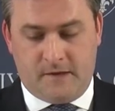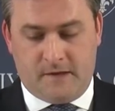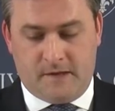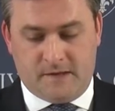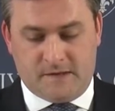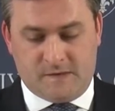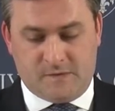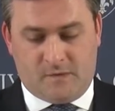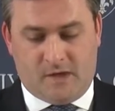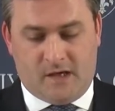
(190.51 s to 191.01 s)

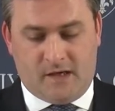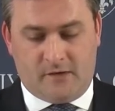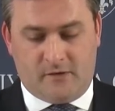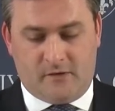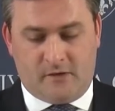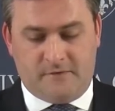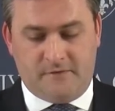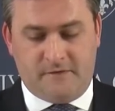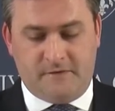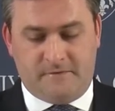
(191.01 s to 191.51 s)
is one
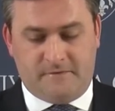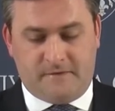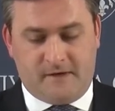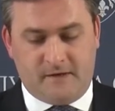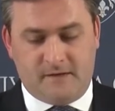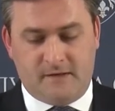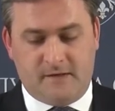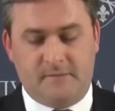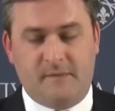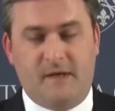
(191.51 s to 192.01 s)
of the
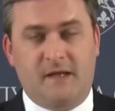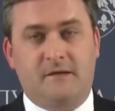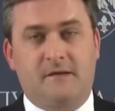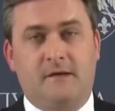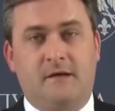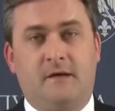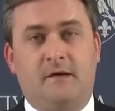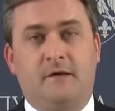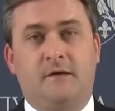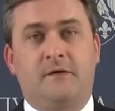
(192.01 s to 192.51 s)

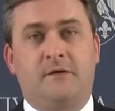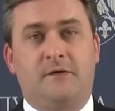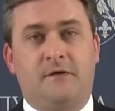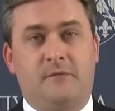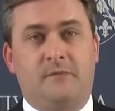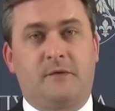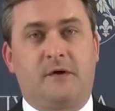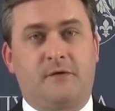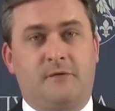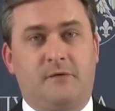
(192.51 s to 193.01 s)
fundamental
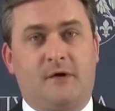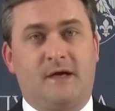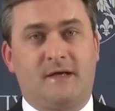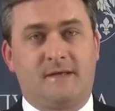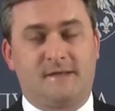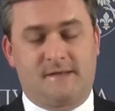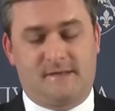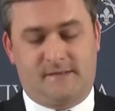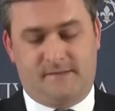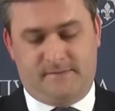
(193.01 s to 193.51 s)
human
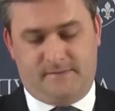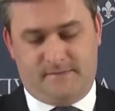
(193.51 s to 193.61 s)
rights.